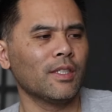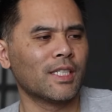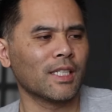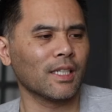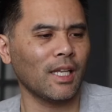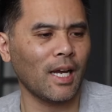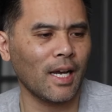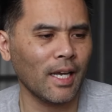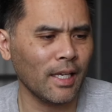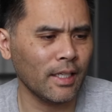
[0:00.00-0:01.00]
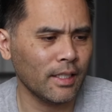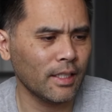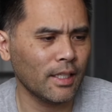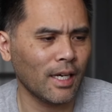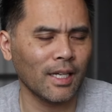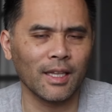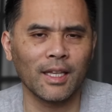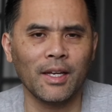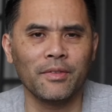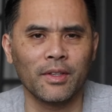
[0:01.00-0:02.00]
July
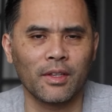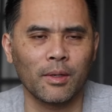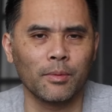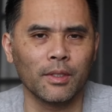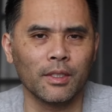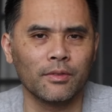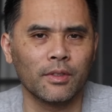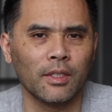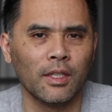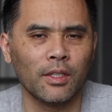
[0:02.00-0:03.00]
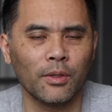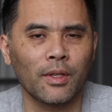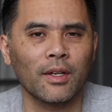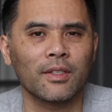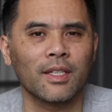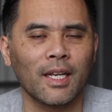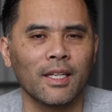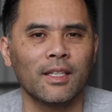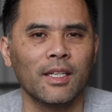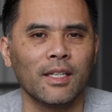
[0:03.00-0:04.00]
11th, I believe,
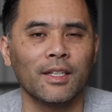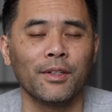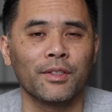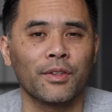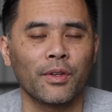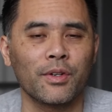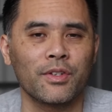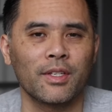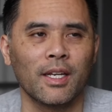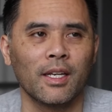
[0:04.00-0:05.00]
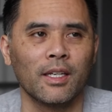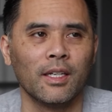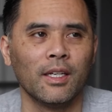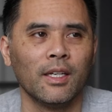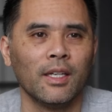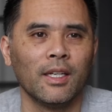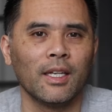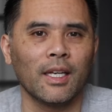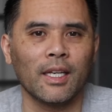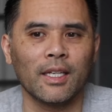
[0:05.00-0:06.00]
2019. It is Thursday,
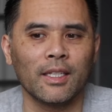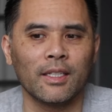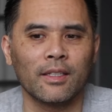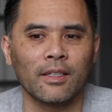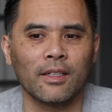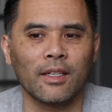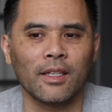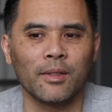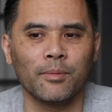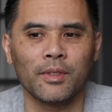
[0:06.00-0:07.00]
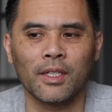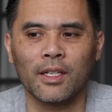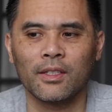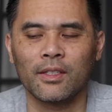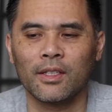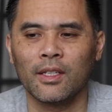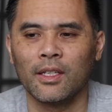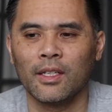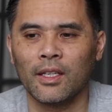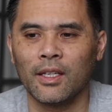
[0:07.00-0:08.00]
and I am just
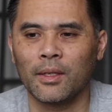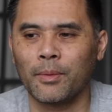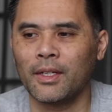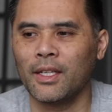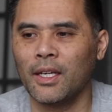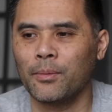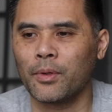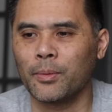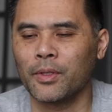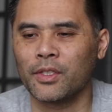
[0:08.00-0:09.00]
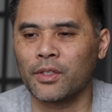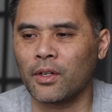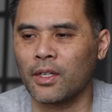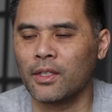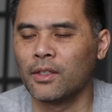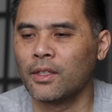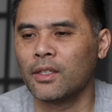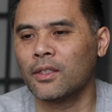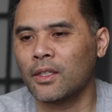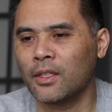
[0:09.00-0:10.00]
getting my day pretty much started.
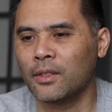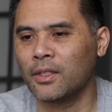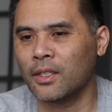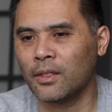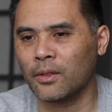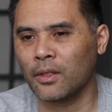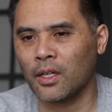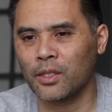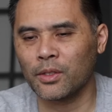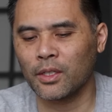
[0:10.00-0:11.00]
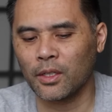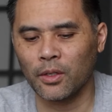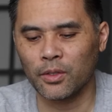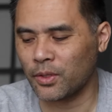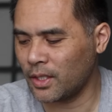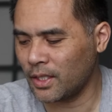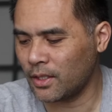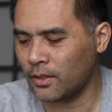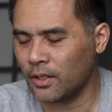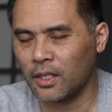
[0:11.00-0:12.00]
I did a laundry of clothes right
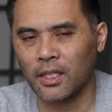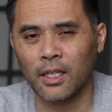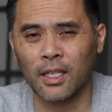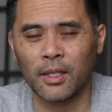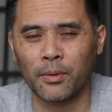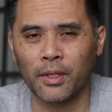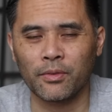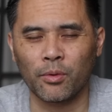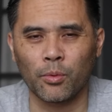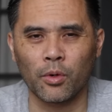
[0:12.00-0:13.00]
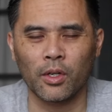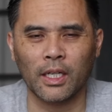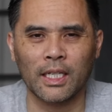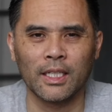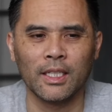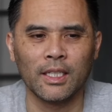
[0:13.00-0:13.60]
now. Got to get ready for work.